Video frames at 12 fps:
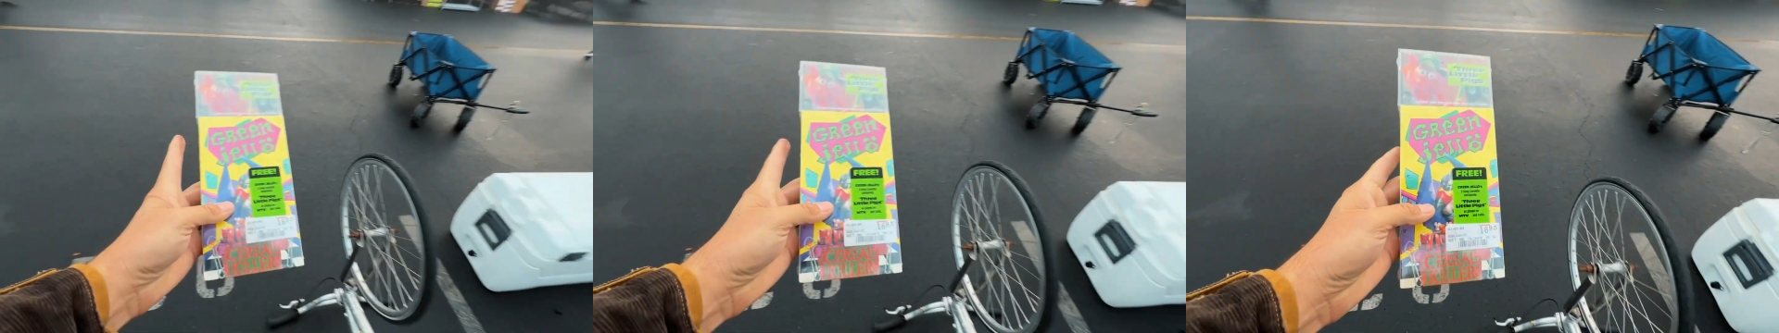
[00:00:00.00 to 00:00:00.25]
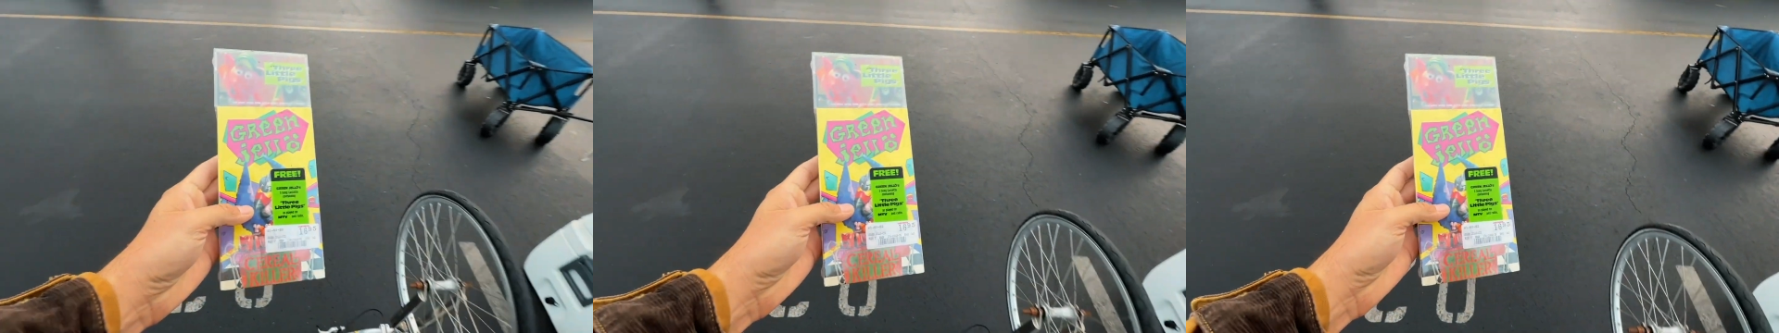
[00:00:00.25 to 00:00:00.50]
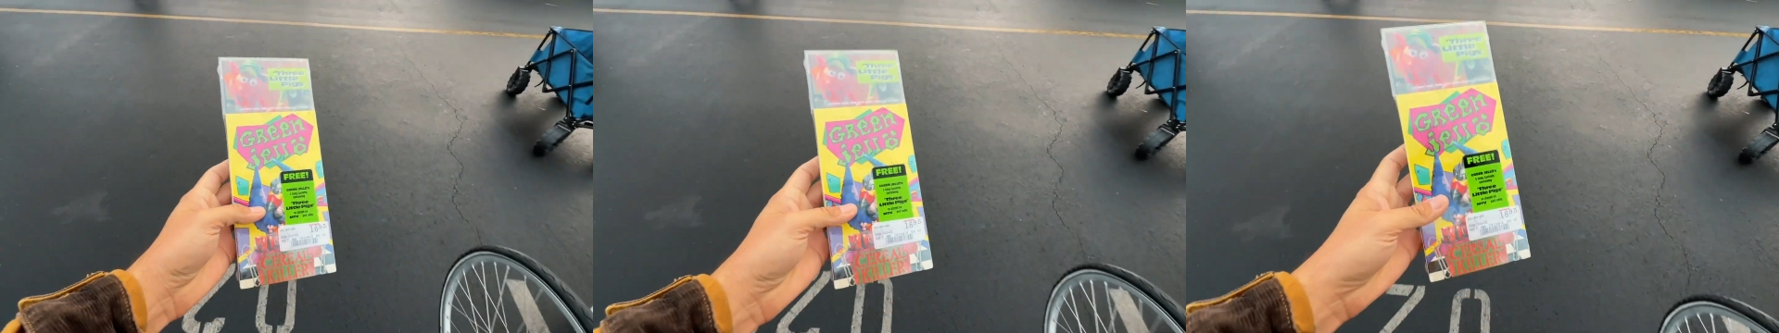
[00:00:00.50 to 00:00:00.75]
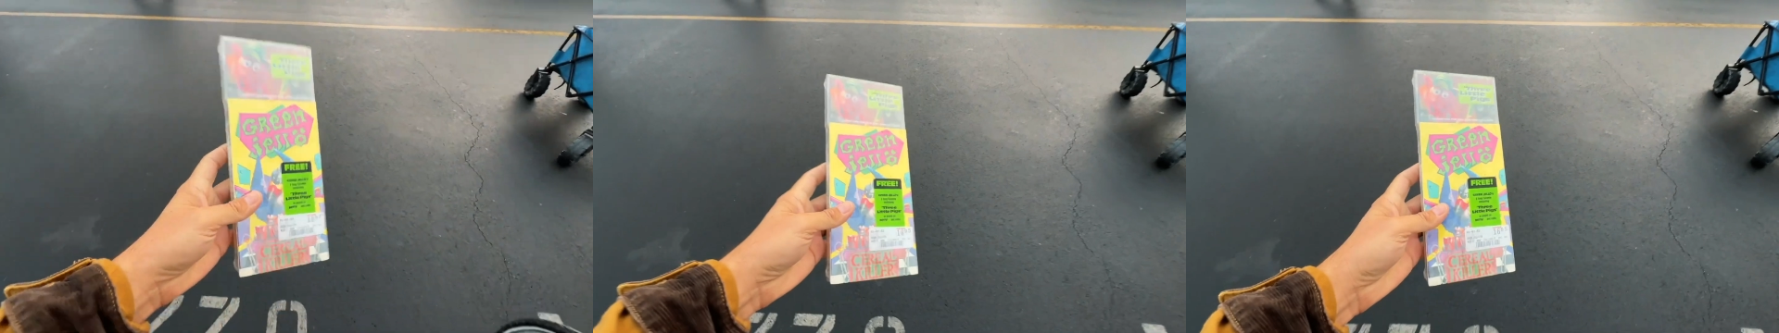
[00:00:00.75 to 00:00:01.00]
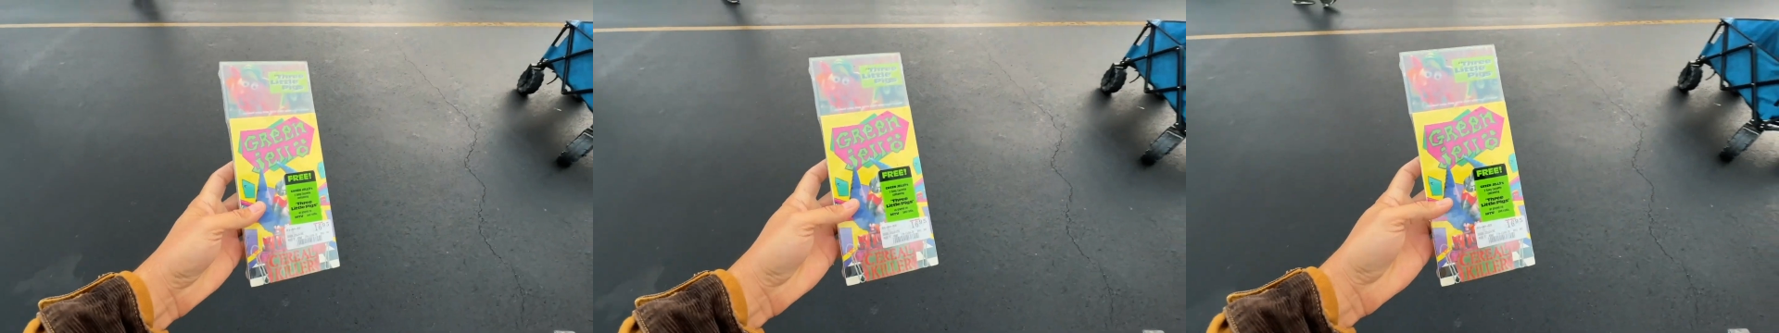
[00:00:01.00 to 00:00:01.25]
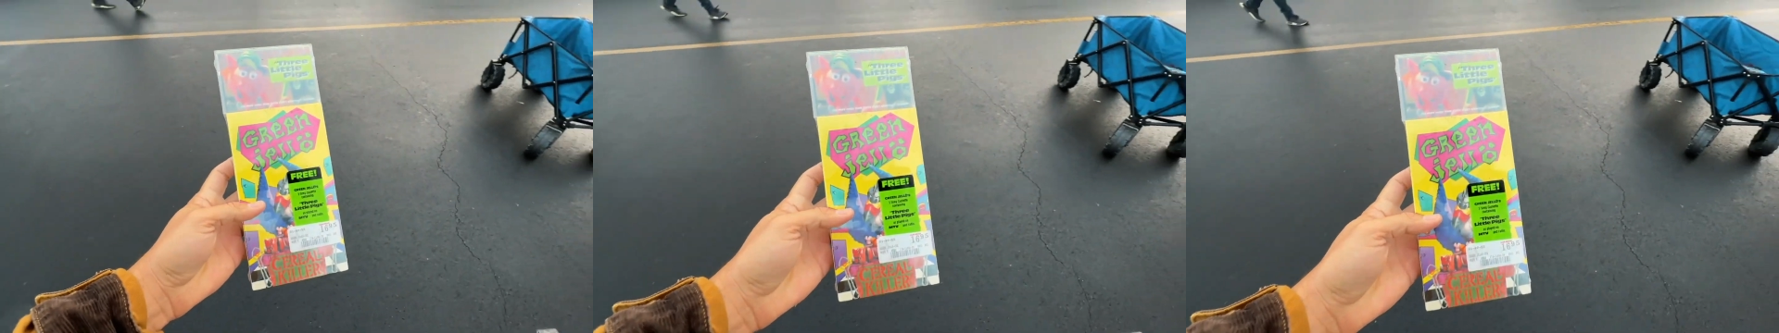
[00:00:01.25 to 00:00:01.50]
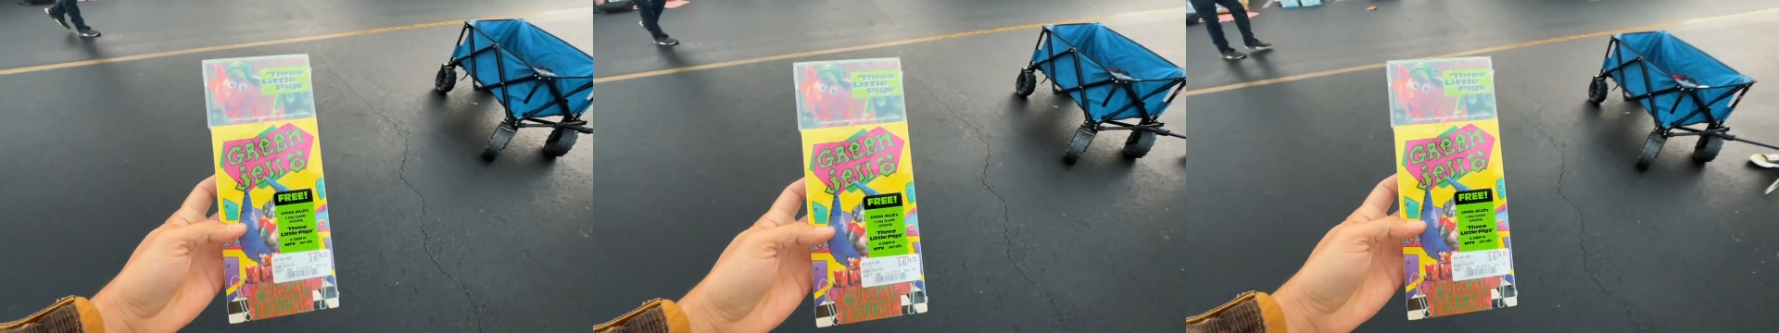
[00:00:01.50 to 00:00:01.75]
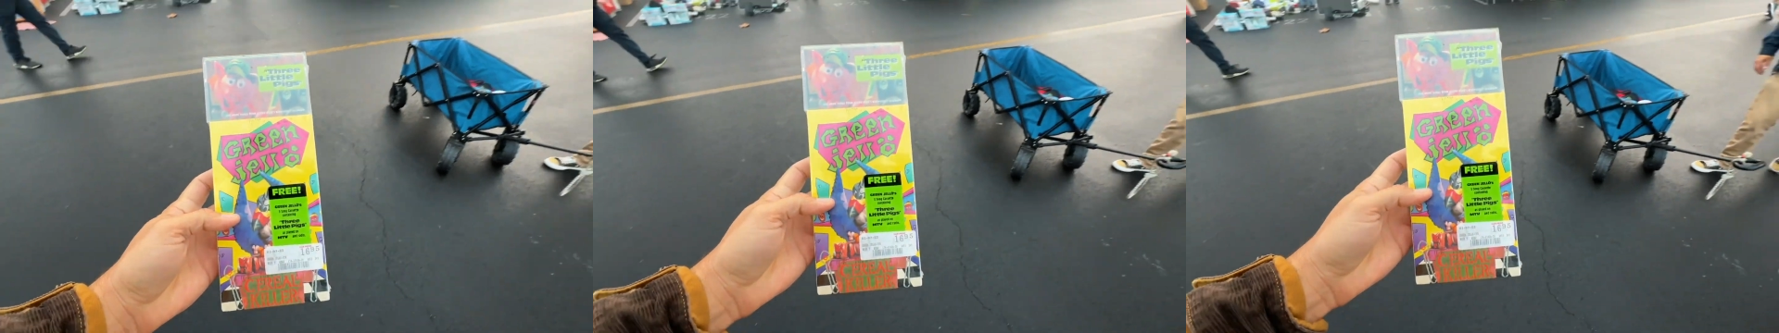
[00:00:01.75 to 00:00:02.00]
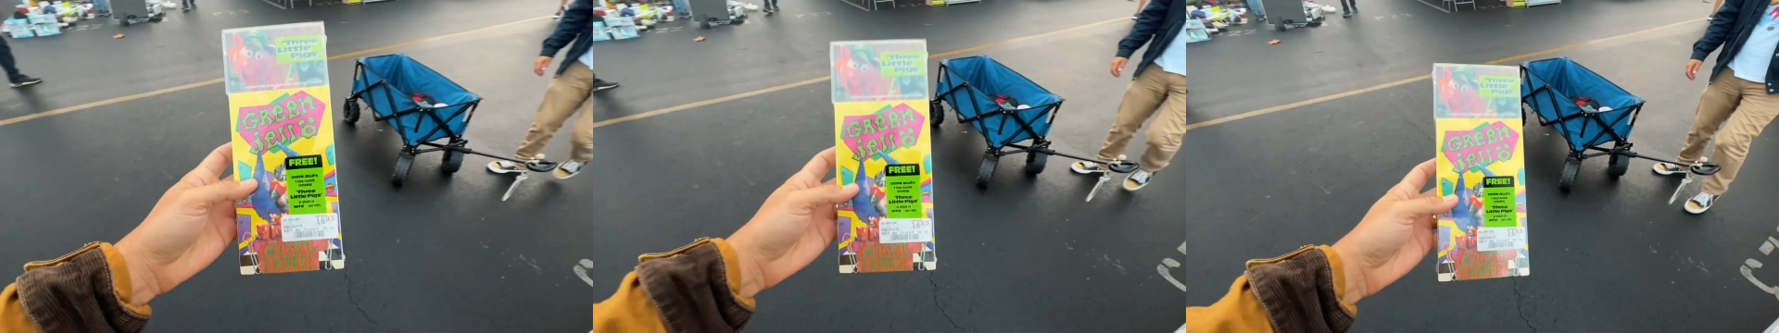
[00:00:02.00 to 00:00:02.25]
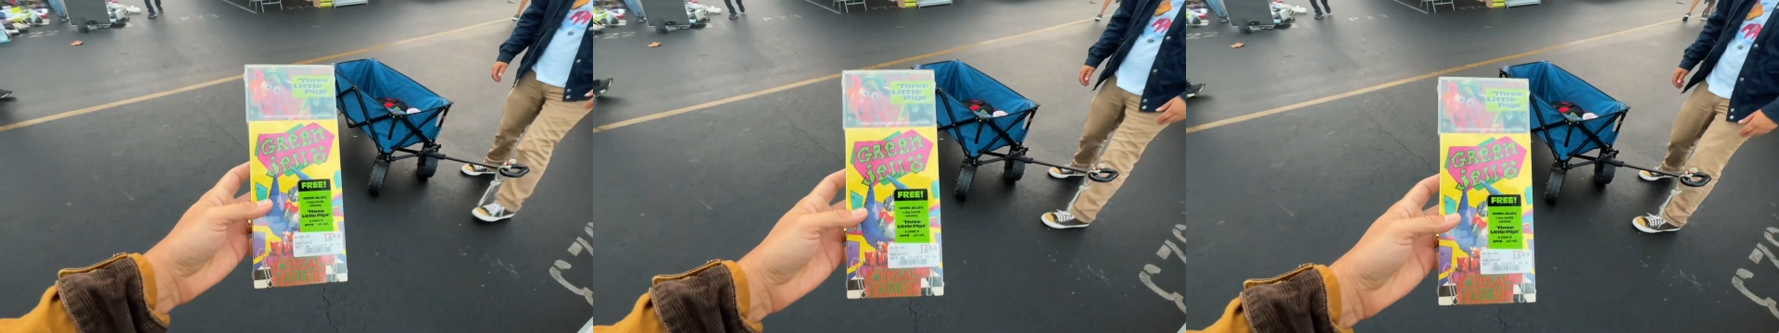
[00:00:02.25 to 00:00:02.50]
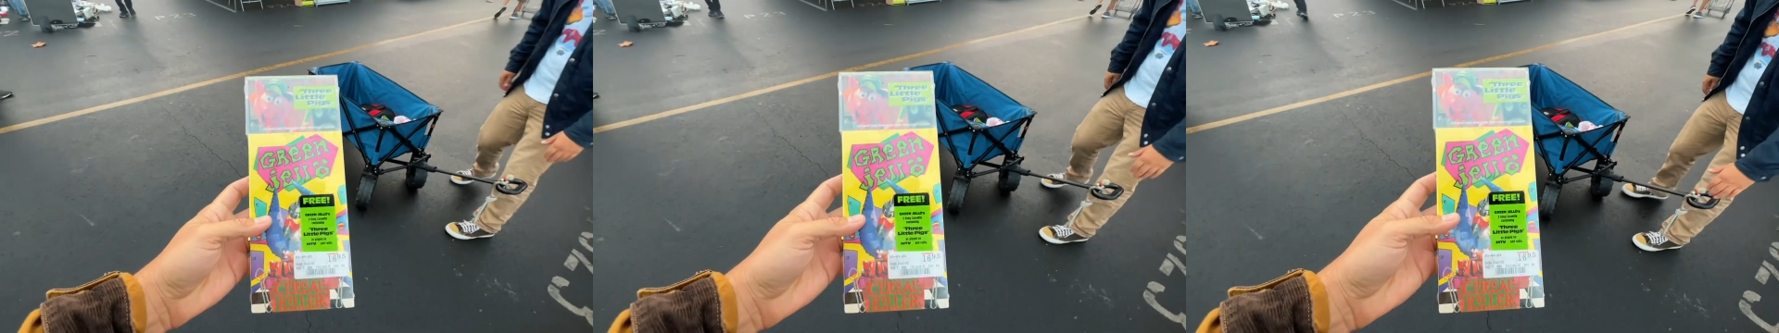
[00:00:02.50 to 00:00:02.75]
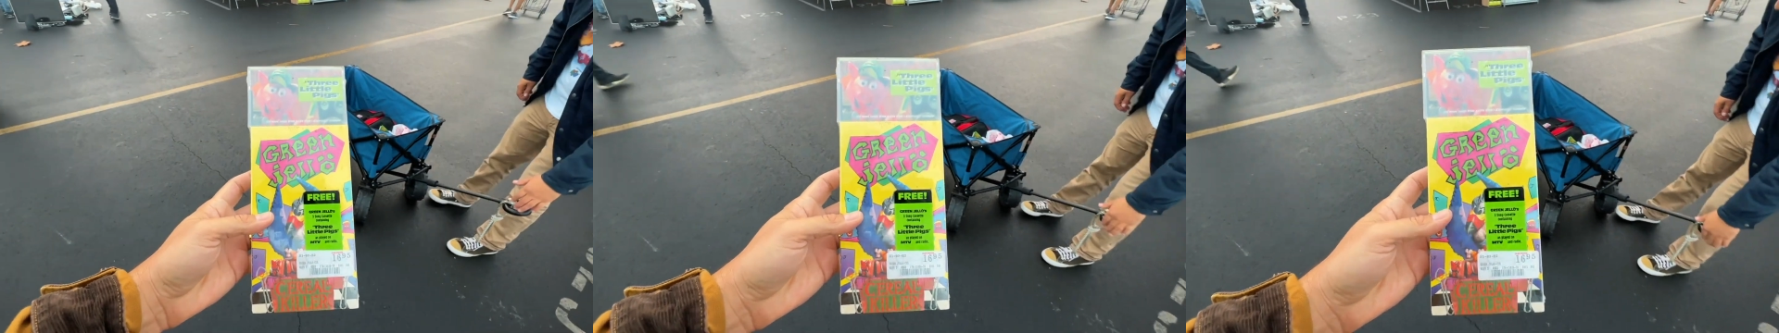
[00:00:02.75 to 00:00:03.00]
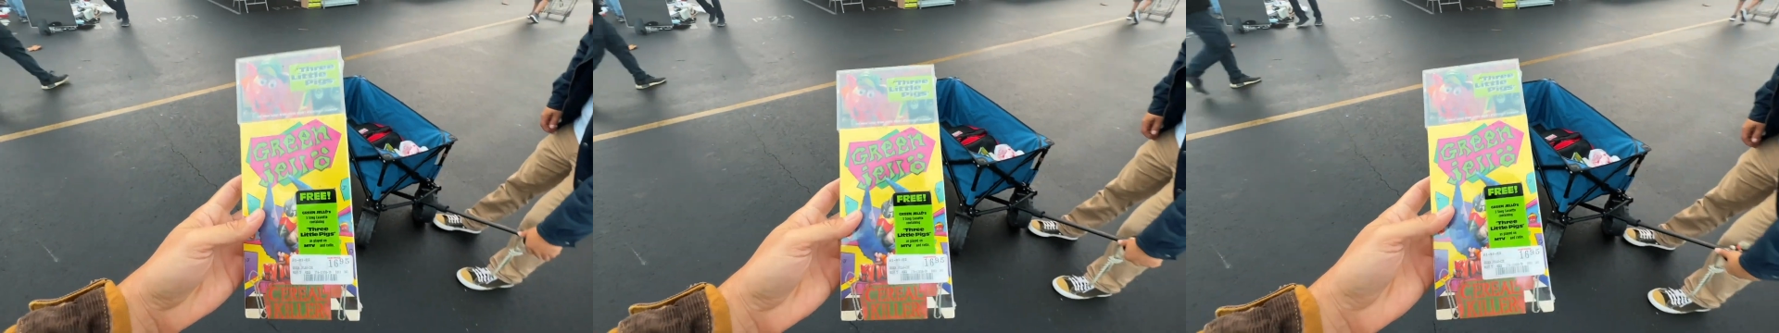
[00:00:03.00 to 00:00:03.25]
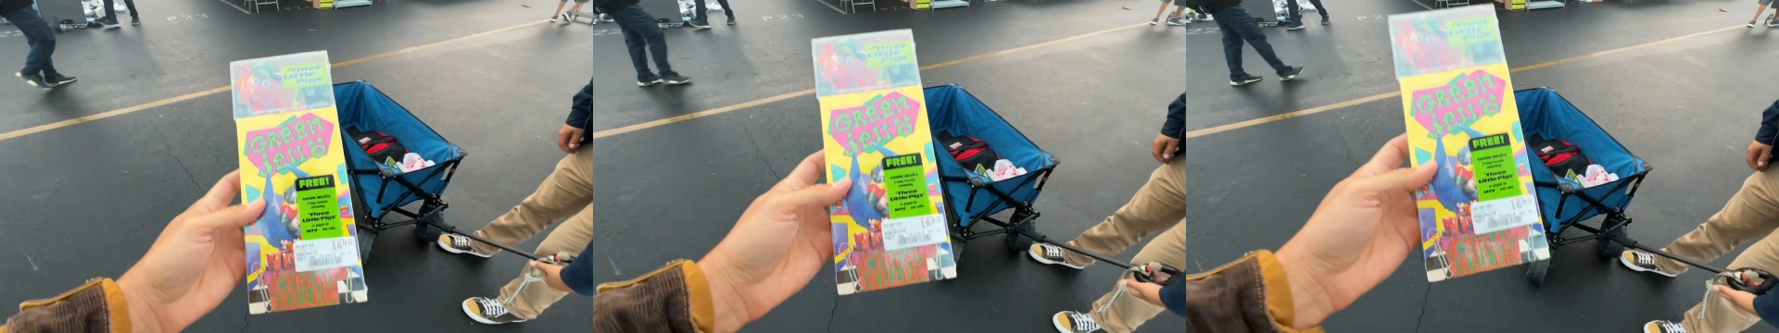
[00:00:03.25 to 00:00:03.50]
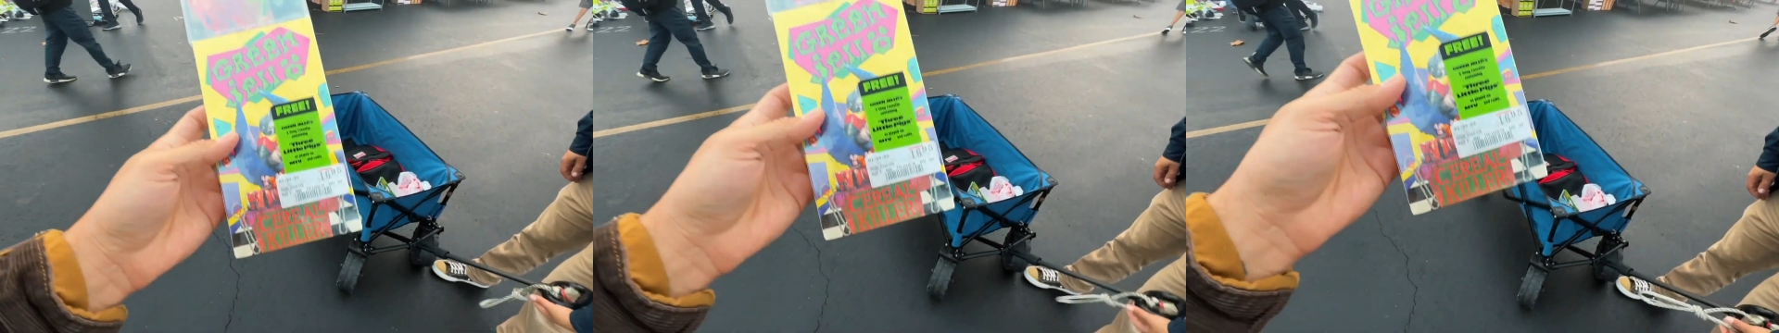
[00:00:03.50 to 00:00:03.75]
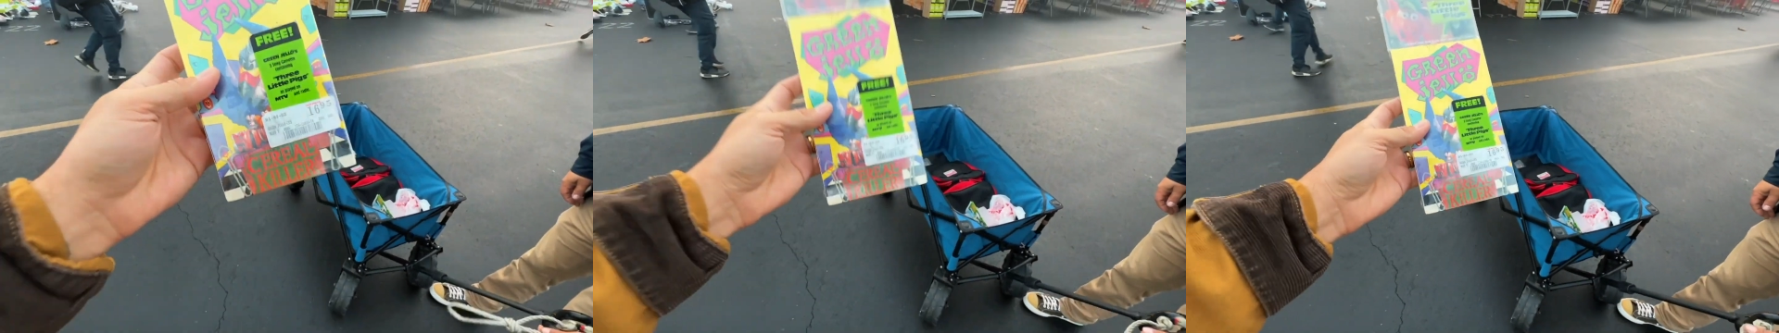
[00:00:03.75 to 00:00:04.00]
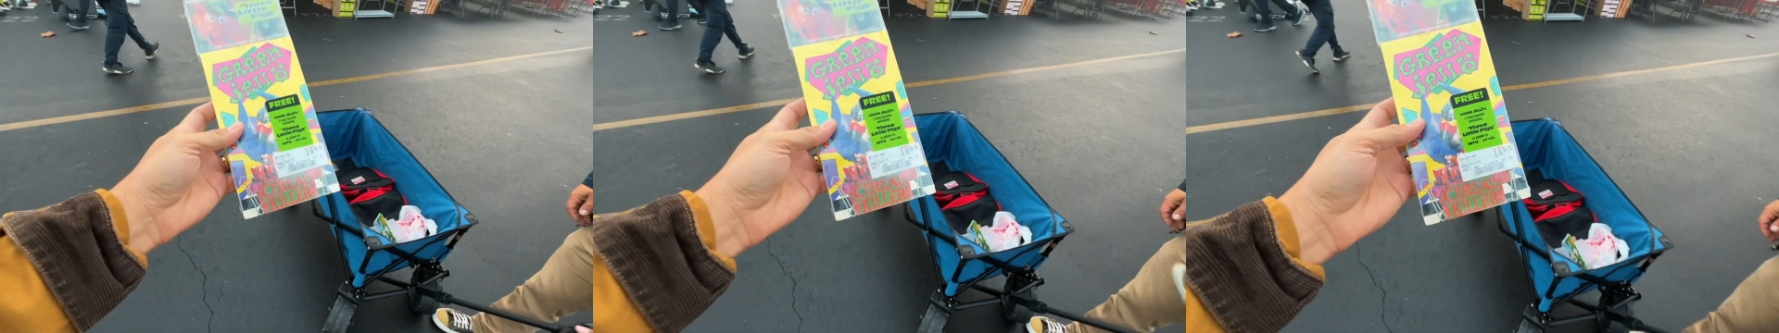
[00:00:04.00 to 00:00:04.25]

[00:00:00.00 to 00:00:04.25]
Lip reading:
Nobody's mouth can be seen.